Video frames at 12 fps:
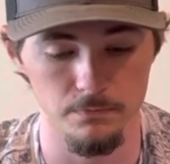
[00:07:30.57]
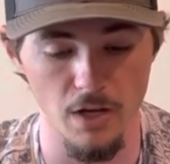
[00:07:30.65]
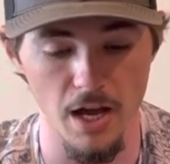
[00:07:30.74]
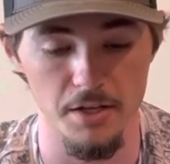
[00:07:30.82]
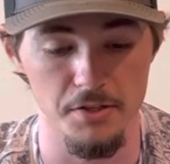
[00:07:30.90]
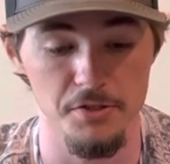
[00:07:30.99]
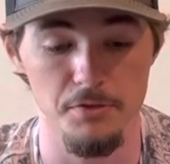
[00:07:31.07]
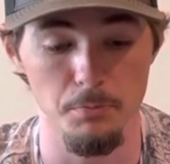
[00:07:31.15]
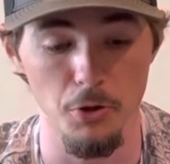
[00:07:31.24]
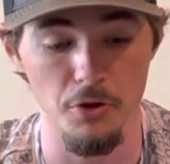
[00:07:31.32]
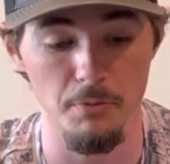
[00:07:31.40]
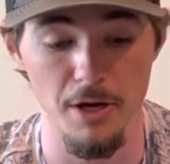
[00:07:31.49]
I had
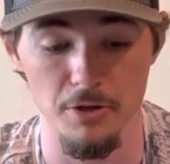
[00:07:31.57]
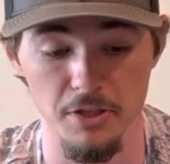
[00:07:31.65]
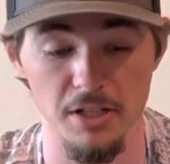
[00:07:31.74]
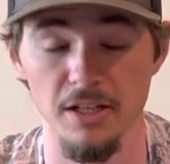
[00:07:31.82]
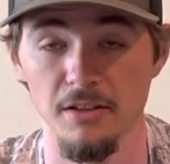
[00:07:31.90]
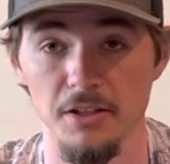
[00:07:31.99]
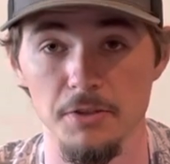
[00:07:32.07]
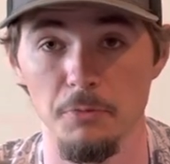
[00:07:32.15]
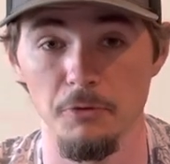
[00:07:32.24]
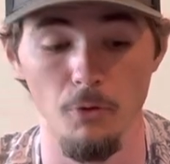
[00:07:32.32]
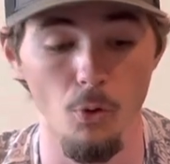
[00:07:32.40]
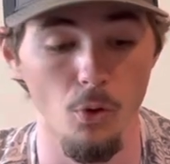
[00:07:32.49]
spoke about getting this
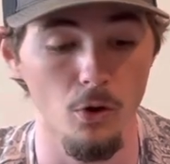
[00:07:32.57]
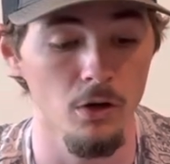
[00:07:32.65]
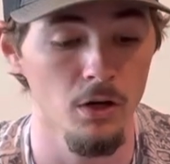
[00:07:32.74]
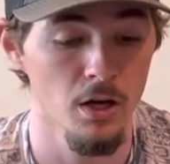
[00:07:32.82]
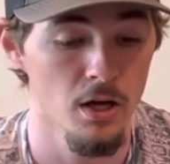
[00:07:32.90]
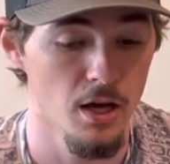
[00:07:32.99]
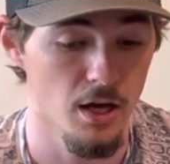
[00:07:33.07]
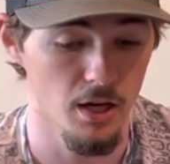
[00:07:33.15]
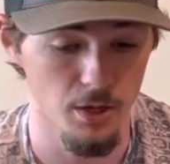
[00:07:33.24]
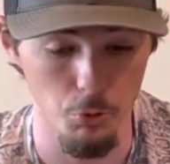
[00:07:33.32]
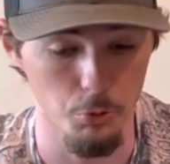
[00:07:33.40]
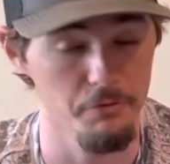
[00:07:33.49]
before,
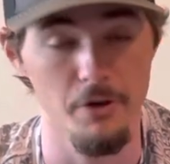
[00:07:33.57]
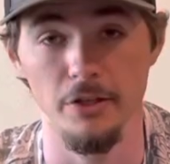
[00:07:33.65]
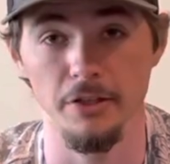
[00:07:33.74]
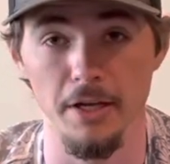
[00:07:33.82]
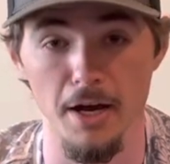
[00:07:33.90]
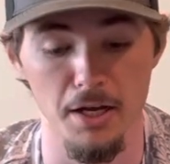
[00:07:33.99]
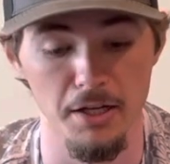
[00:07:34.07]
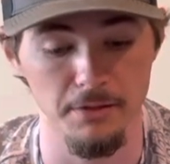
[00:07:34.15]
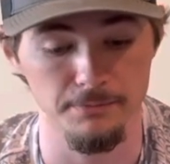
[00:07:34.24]
but we finally got it.